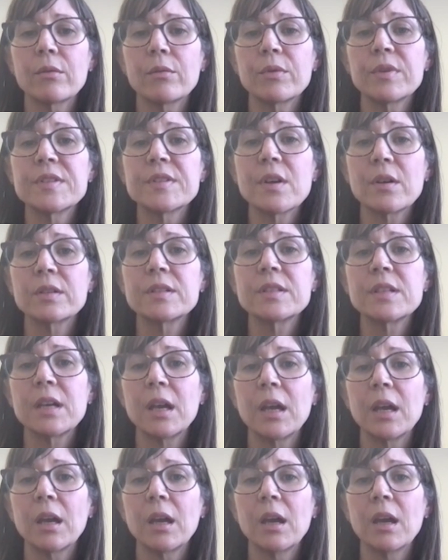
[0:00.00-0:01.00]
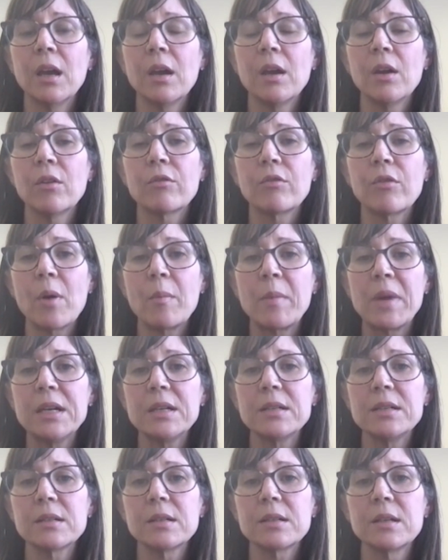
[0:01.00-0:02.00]
resulting from
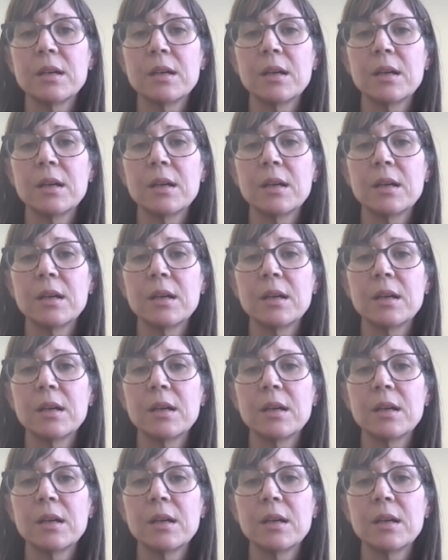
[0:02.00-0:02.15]
it.